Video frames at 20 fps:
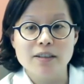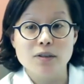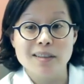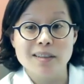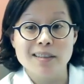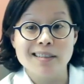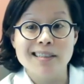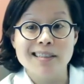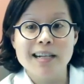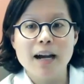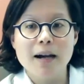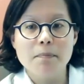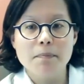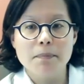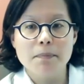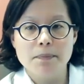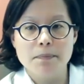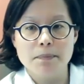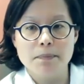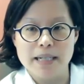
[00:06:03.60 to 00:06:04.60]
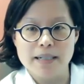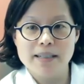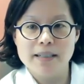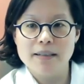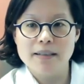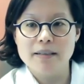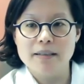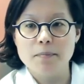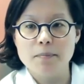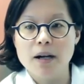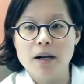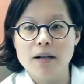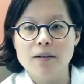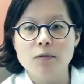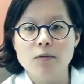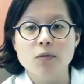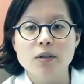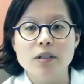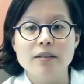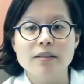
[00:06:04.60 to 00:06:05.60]
or the top bit, the
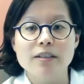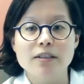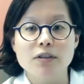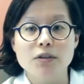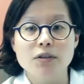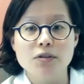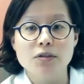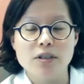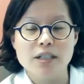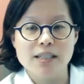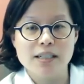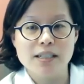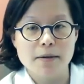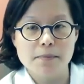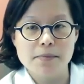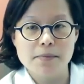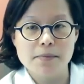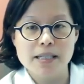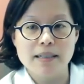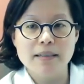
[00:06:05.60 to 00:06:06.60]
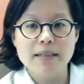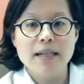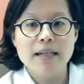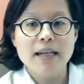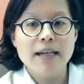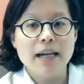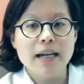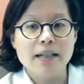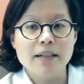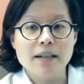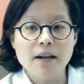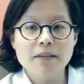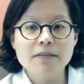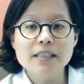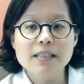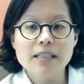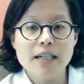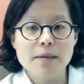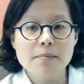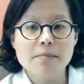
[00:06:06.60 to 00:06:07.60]
part where the uterus comes in, and
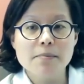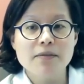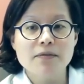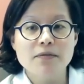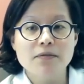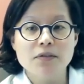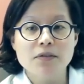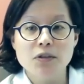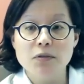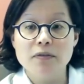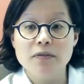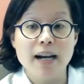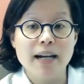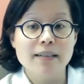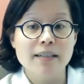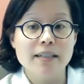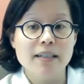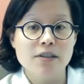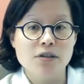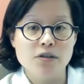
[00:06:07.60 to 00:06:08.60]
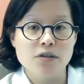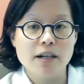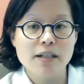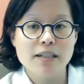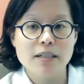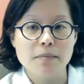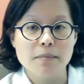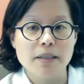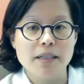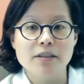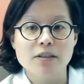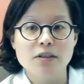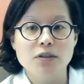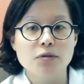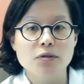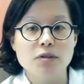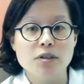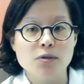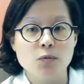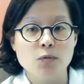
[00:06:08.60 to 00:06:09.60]
oftentimes, if you've had a hysterectomy, the
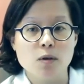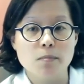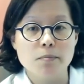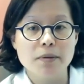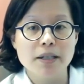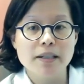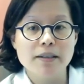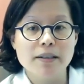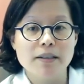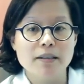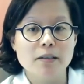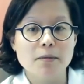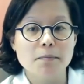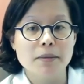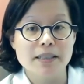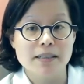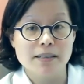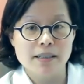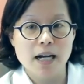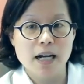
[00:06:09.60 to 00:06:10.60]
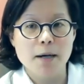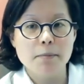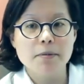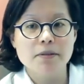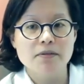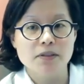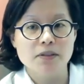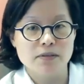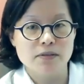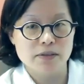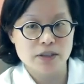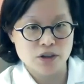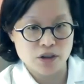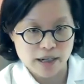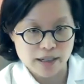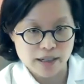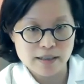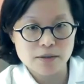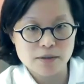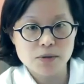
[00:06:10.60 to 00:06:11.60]
uterus won't be here, but the top of your
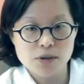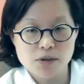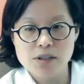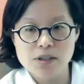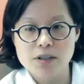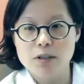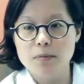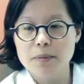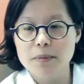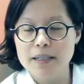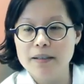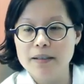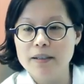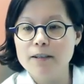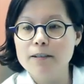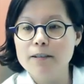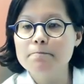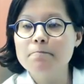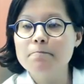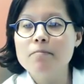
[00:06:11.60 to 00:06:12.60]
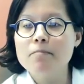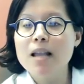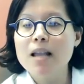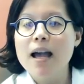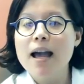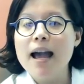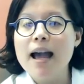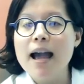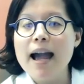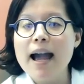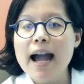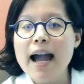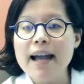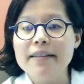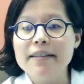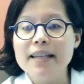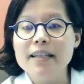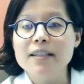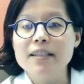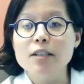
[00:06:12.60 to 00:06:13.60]
vagina will still be there.
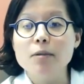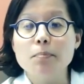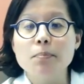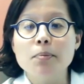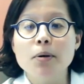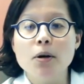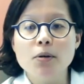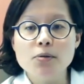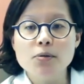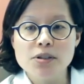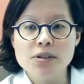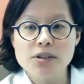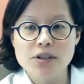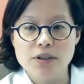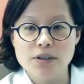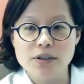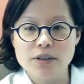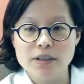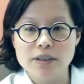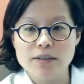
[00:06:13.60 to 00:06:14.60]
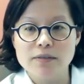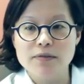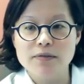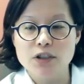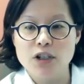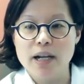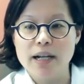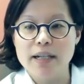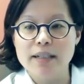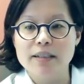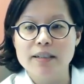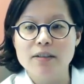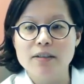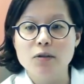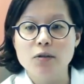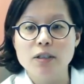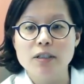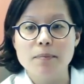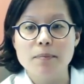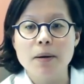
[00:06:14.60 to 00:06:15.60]
And then the posterior vagina
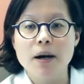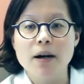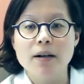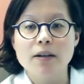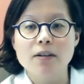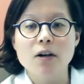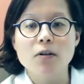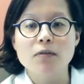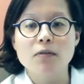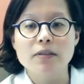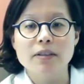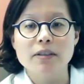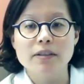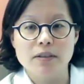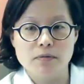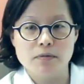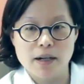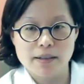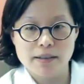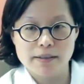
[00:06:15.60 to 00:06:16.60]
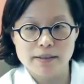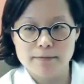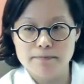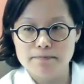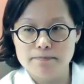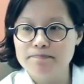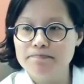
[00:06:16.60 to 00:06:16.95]
or the part over the rectum.